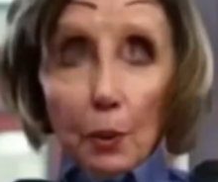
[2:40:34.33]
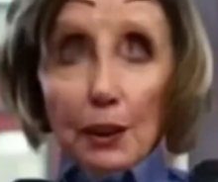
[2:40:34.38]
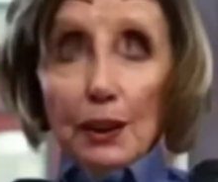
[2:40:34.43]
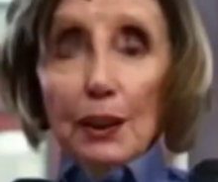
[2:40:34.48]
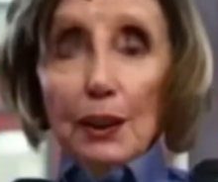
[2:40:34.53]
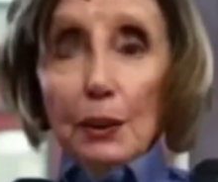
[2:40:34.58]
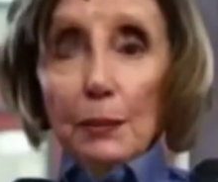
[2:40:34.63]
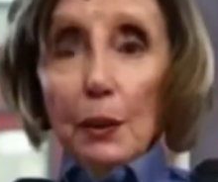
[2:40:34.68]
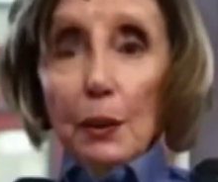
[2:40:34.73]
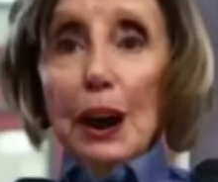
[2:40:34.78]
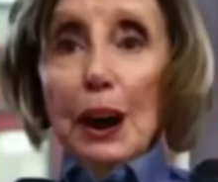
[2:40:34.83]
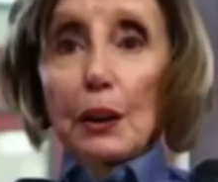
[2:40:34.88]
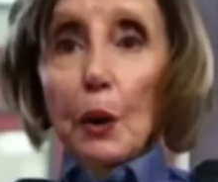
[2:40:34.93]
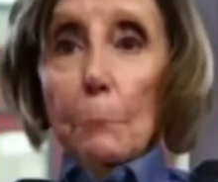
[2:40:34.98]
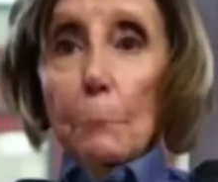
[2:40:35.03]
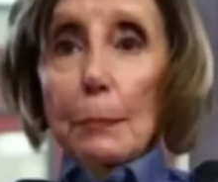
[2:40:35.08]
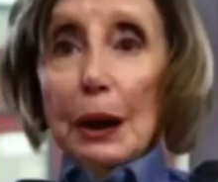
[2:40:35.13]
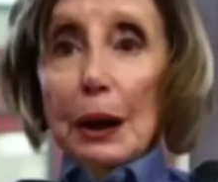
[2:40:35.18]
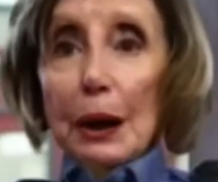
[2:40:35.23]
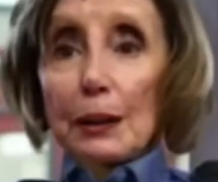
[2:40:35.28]
Barack
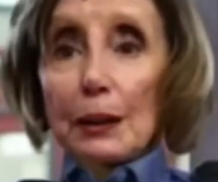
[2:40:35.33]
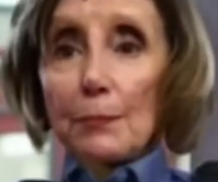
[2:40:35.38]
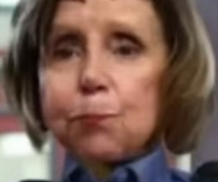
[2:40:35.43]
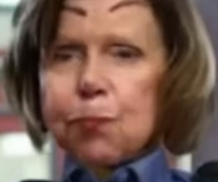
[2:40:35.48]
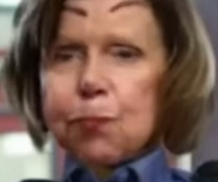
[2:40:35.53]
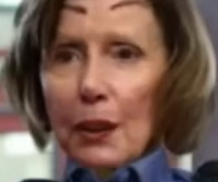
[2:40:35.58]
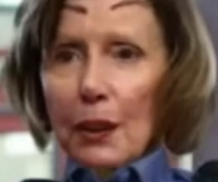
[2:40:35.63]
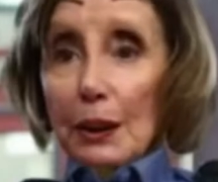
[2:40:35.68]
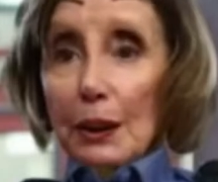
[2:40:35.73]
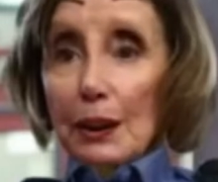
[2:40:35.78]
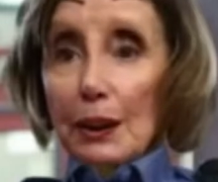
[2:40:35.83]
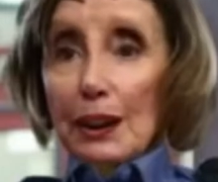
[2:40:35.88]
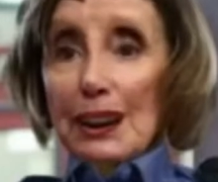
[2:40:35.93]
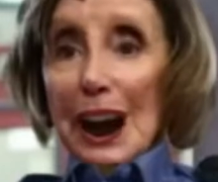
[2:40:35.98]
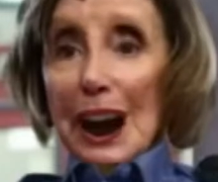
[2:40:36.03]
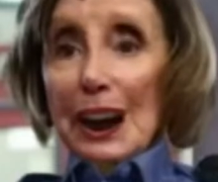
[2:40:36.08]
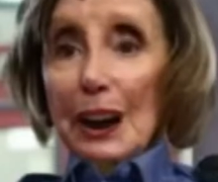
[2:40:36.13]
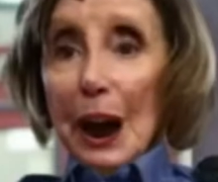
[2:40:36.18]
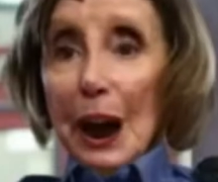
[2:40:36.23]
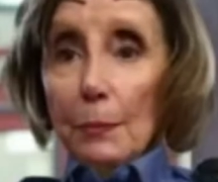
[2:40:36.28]
Obama, stand up.
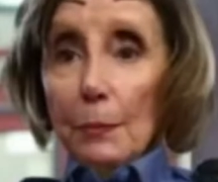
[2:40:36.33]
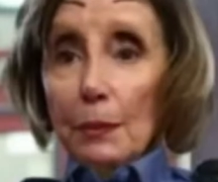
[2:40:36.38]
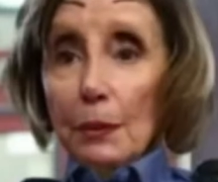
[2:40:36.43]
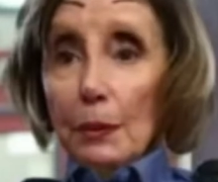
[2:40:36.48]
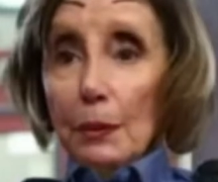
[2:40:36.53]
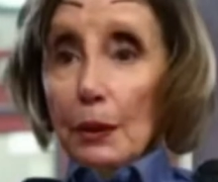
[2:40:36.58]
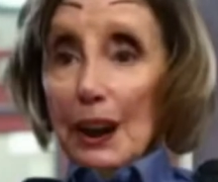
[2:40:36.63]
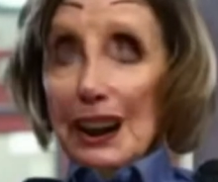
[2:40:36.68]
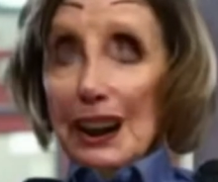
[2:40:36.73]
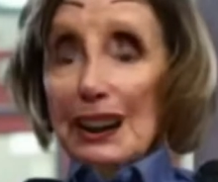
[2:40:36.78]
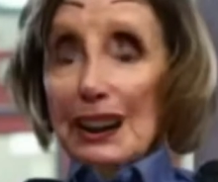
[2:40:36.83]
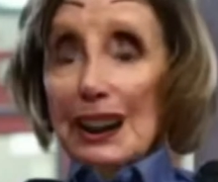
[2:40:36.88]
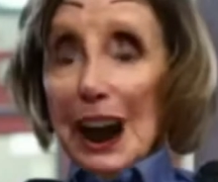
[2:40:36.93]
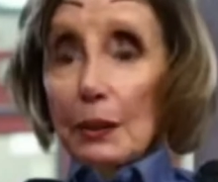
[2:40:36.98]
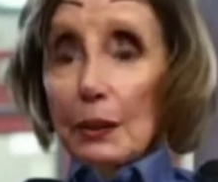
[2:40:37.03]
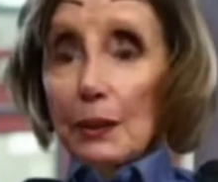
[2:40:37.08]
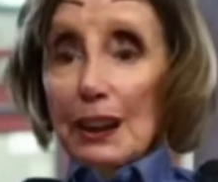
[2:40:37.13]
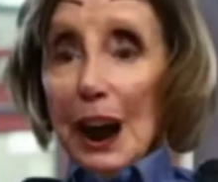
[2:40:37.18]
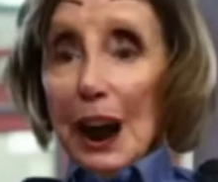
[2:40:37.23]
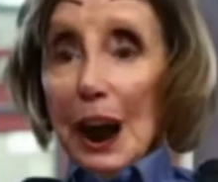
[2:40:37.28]
It's scout time.